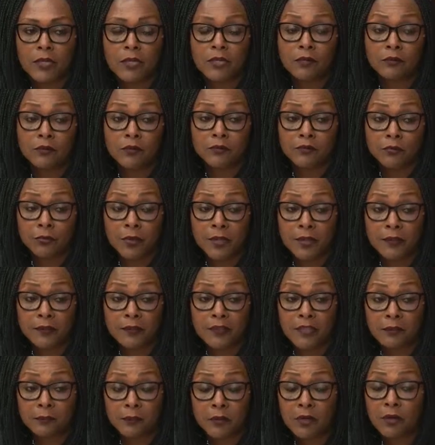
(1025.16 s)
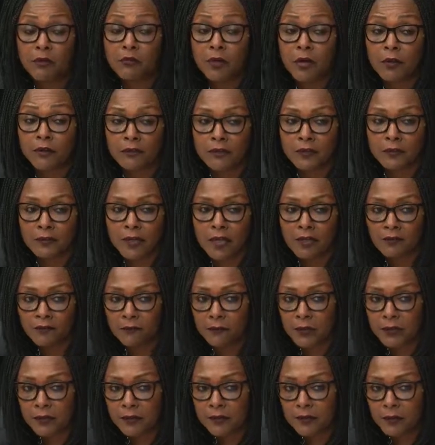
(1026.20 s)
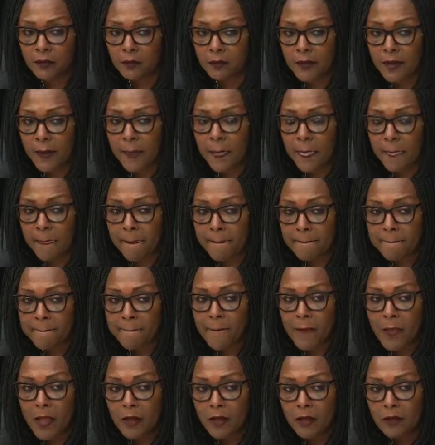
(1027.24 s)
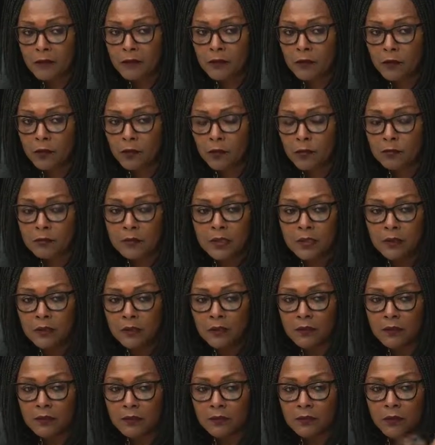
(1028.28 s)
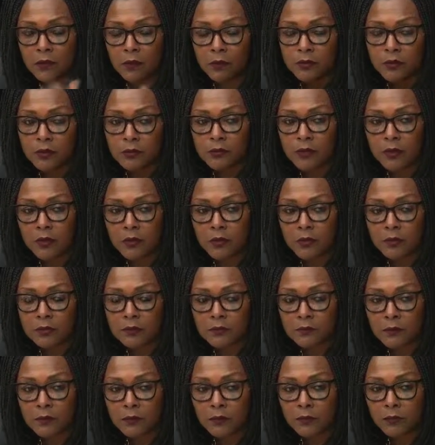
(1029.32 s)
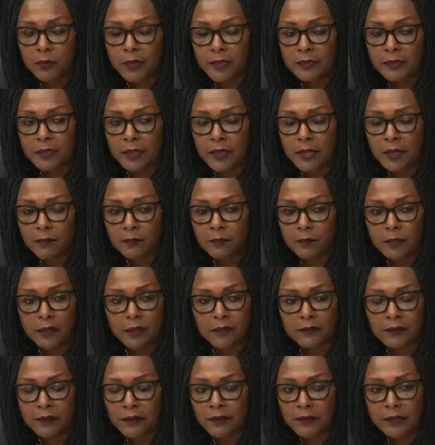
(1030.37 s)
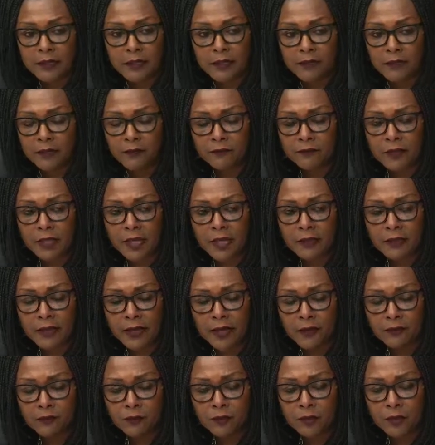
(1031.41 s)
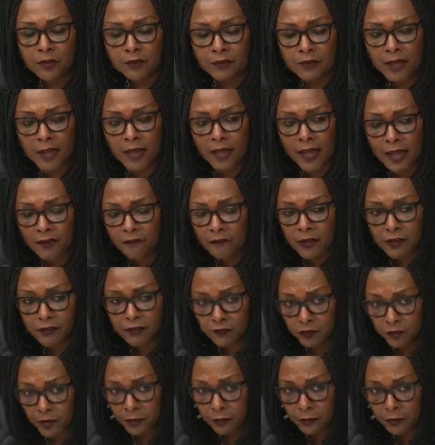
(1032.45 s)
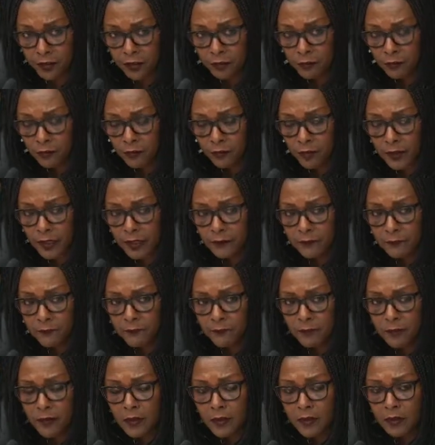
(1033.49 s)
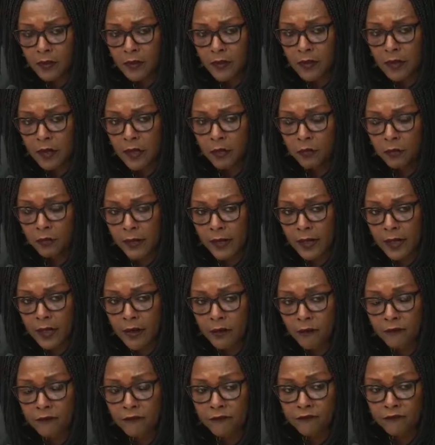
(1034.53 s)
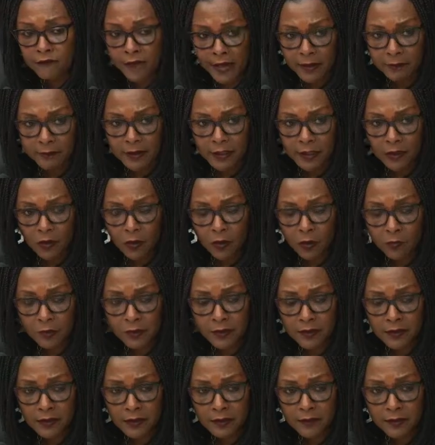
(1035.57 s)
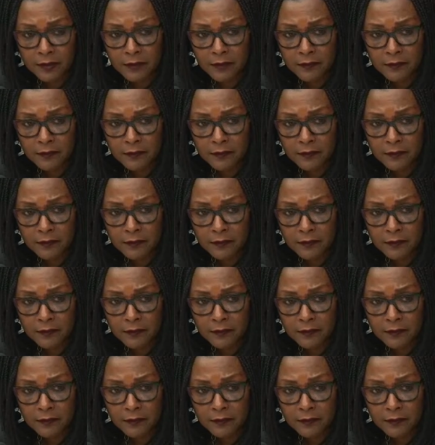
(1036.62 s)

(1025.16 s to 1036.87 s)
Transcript: here in the Twin Cities, but across the state of Minnesota. So, you know, you talked, Wendy, is there anything that you can see Catholic Charity doing around family homelessness?